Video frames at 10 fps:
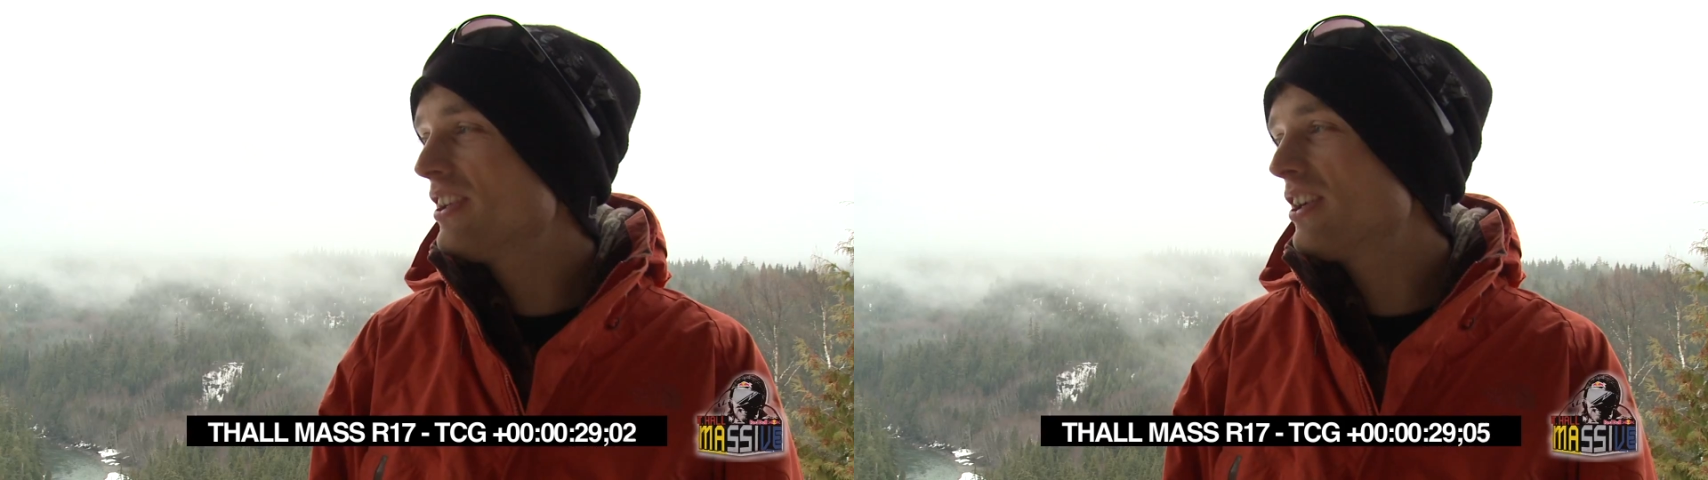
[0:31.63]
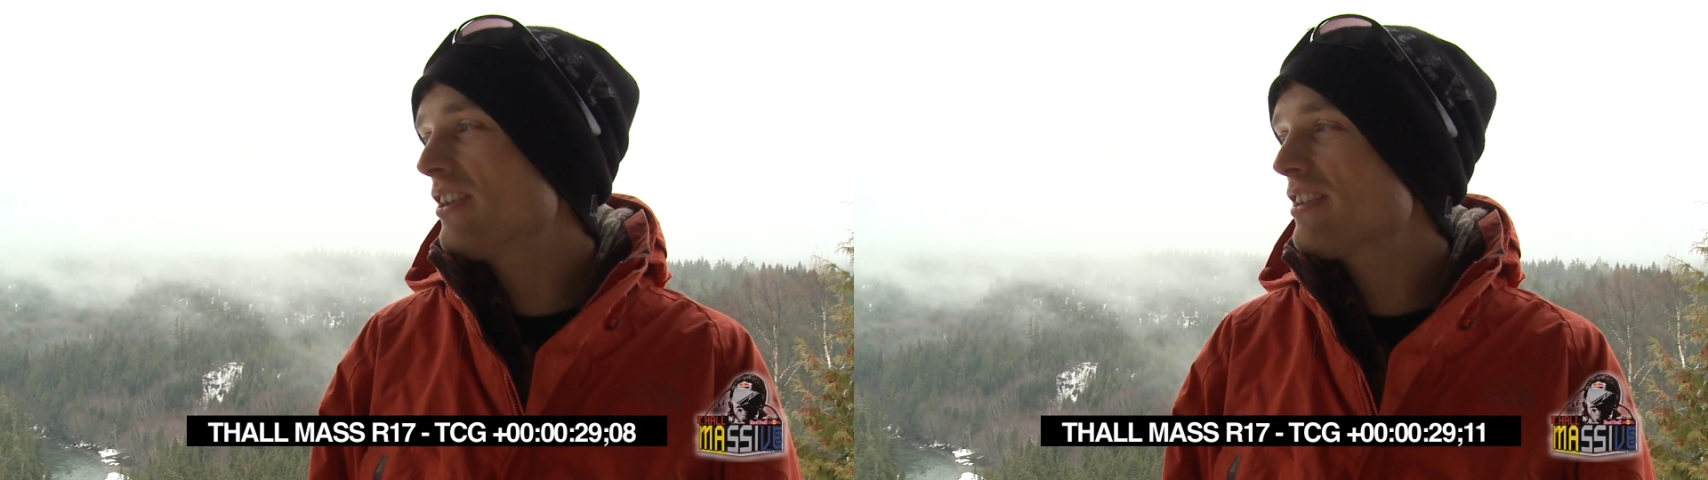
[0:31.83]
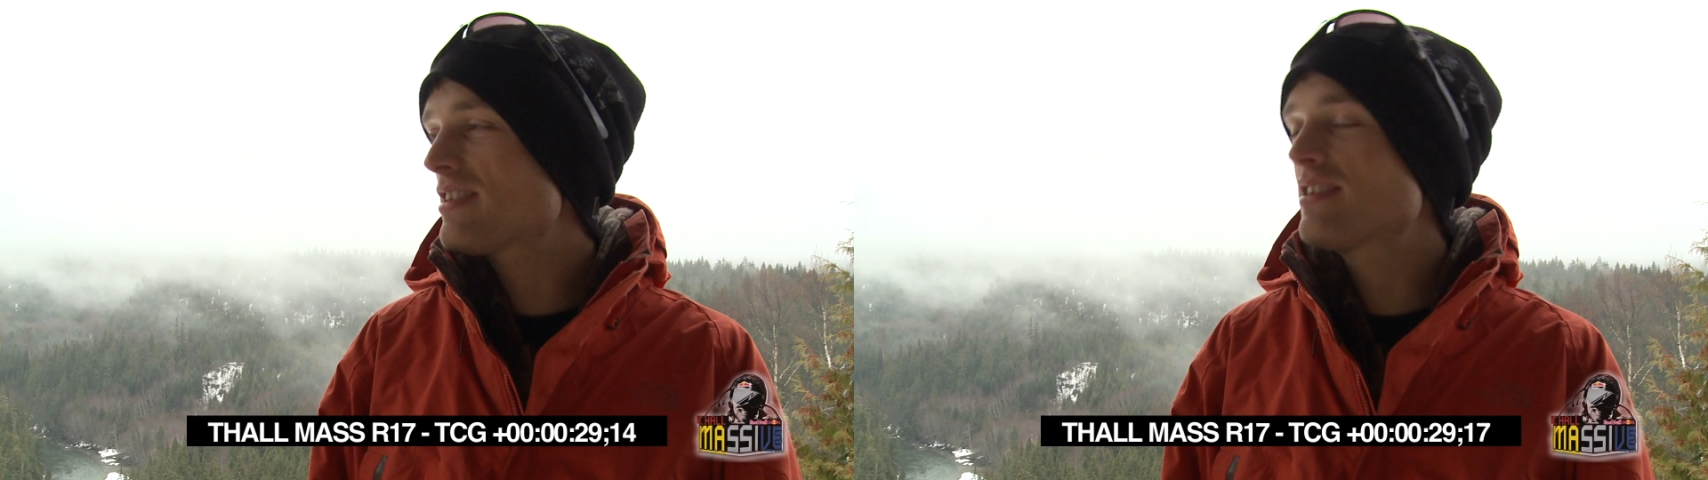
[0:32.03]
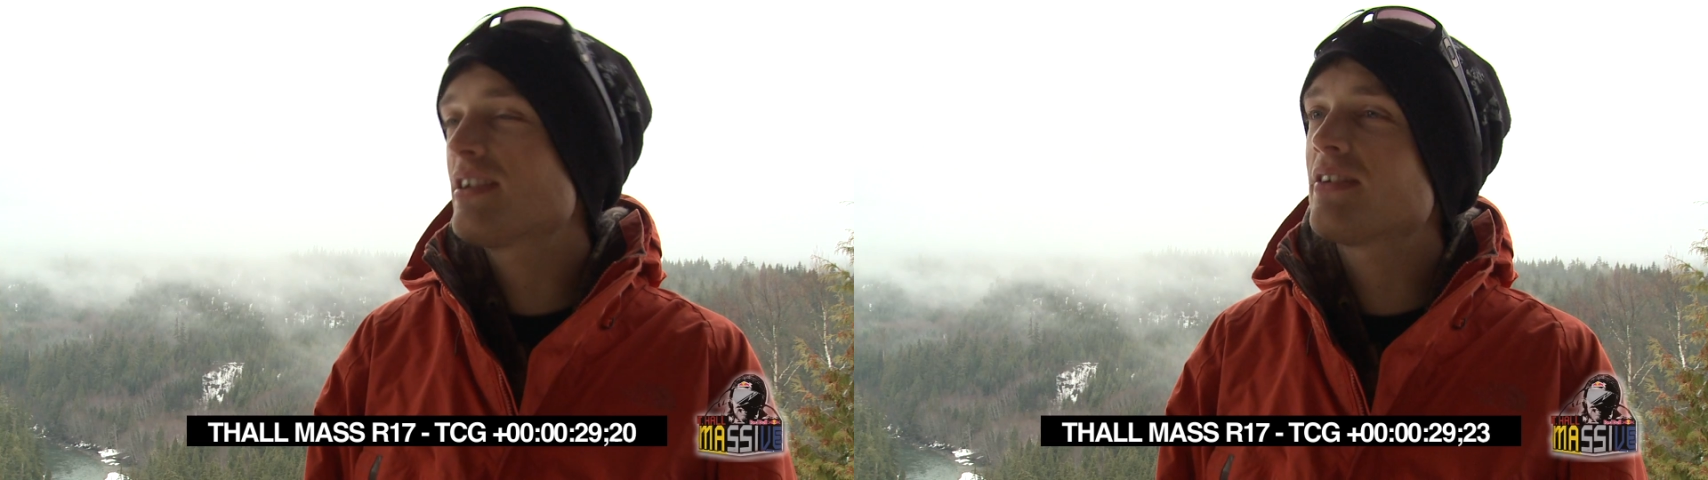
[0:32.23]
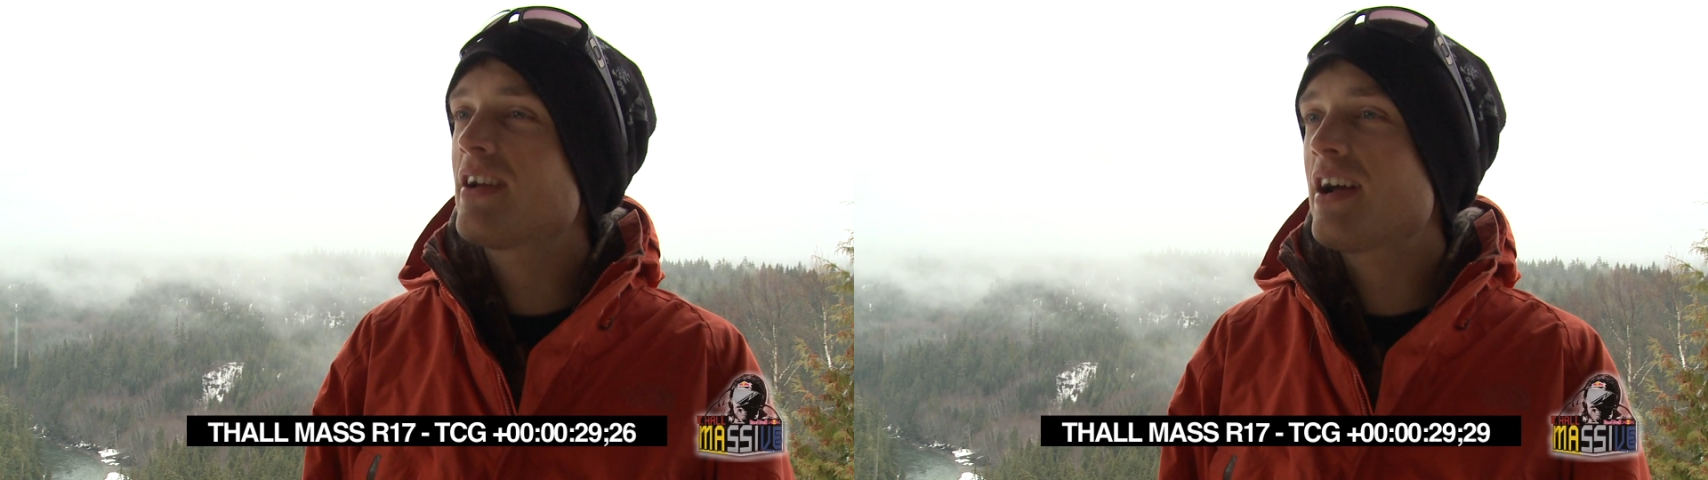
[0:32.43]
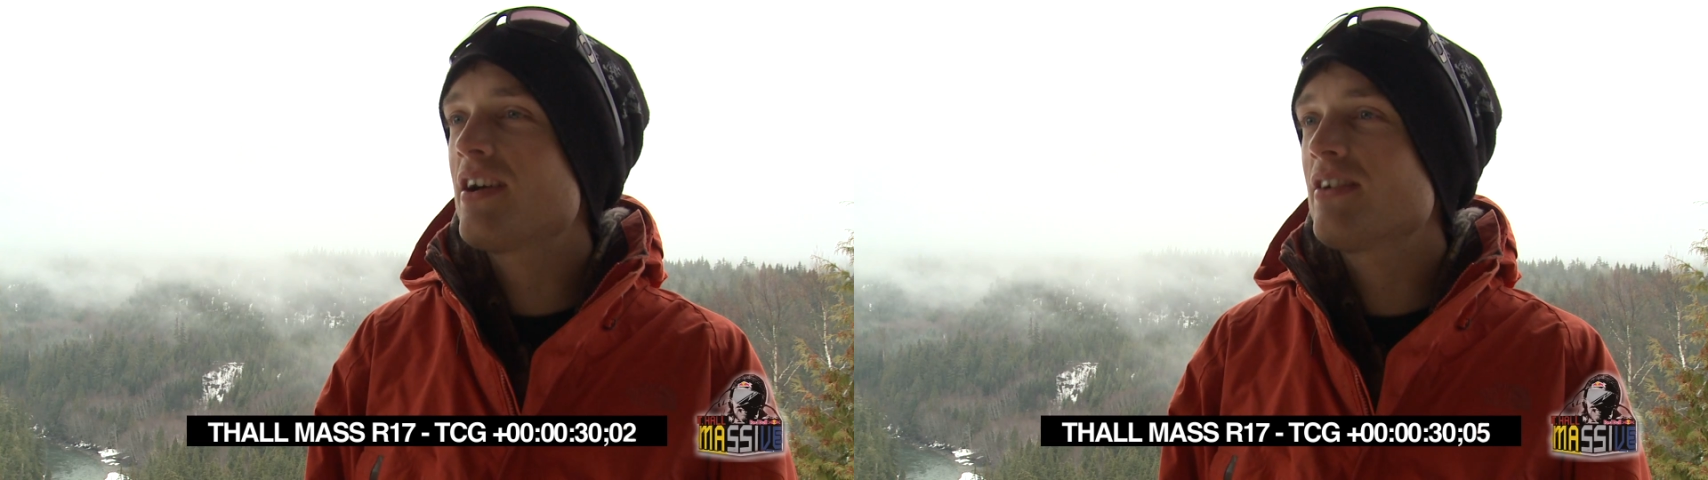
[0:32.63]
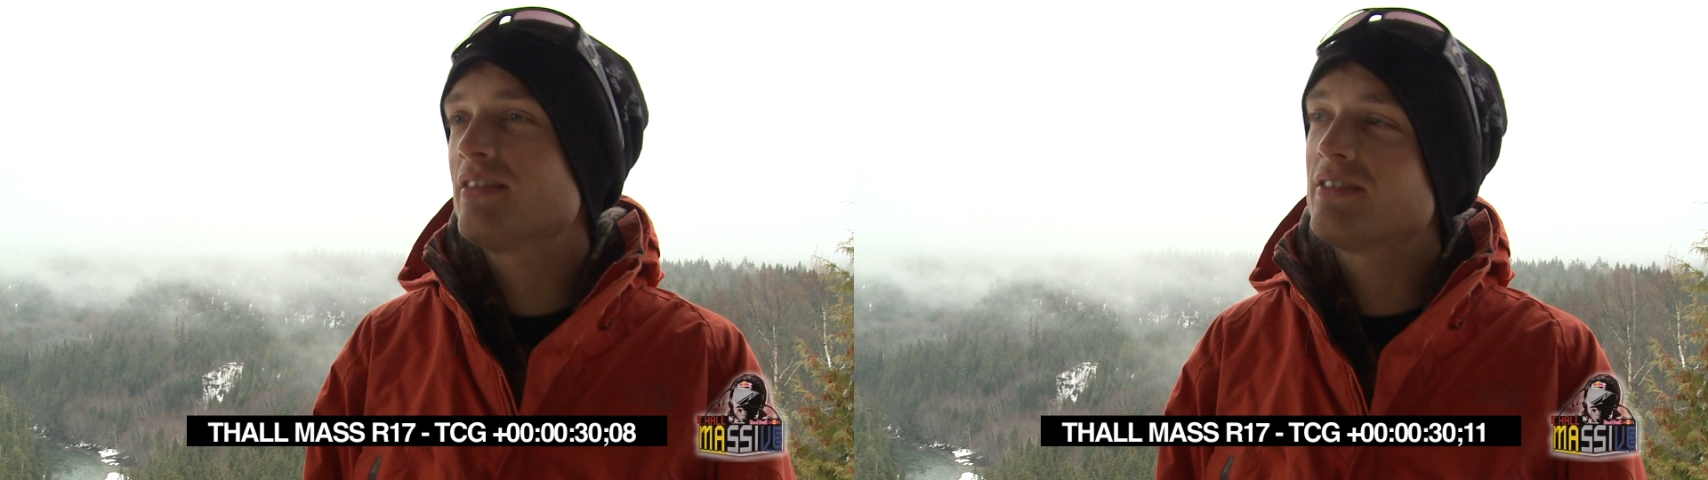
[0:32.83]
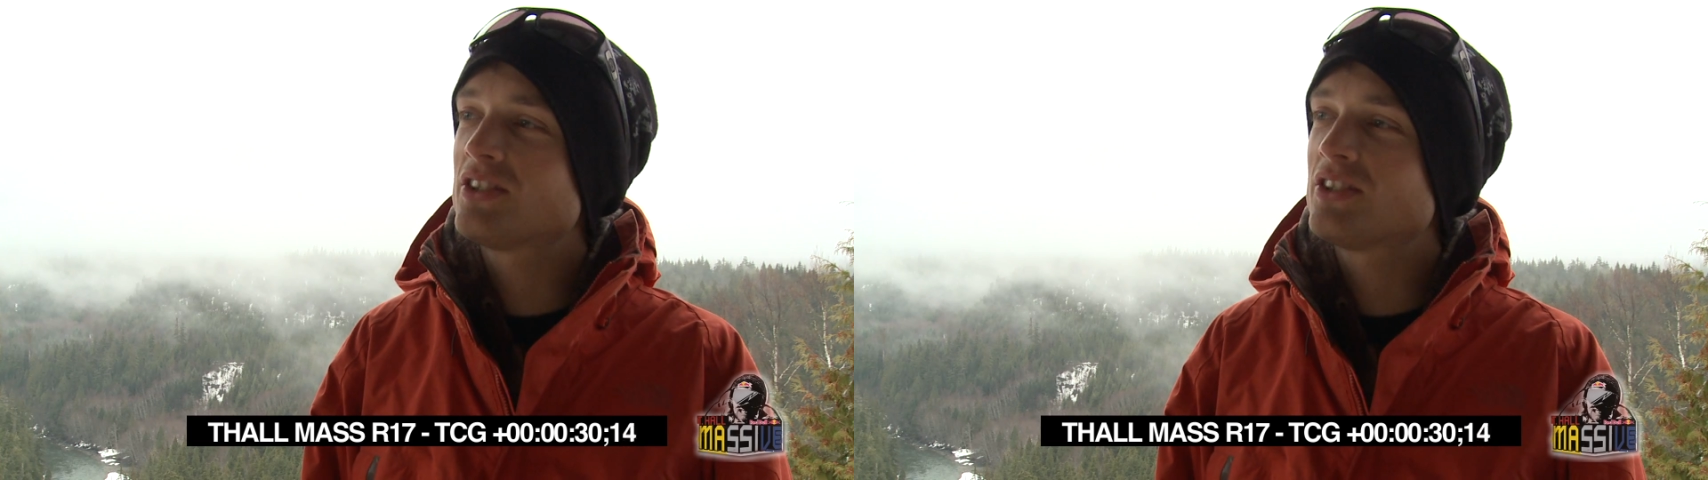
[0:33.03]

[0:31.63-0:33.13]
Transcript: you know, you just sit around,